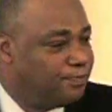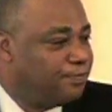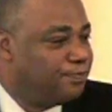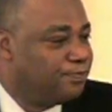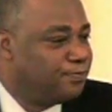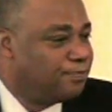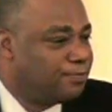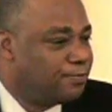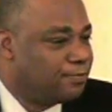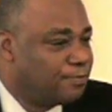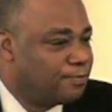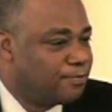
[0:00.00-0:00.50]

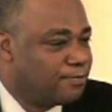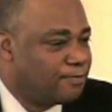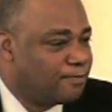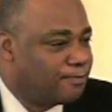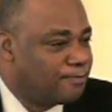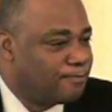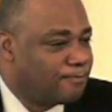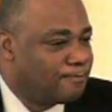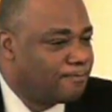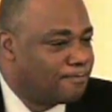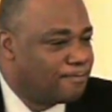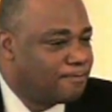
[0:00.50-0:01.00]

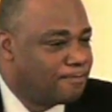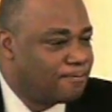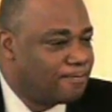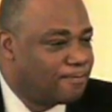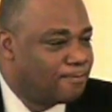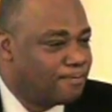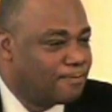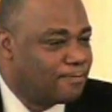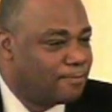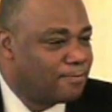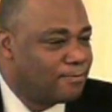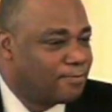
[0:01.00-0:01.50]

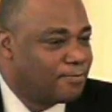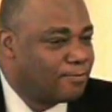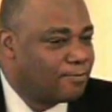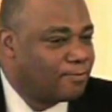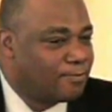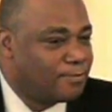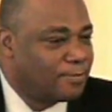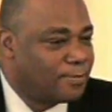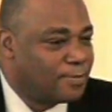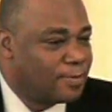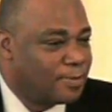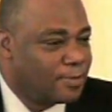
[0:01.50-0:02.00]

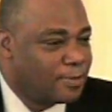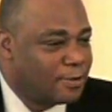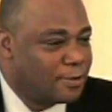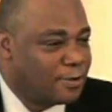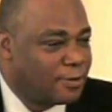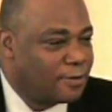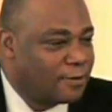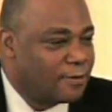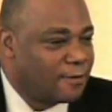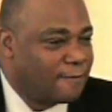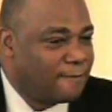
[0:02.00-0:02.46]
Nobody speaks.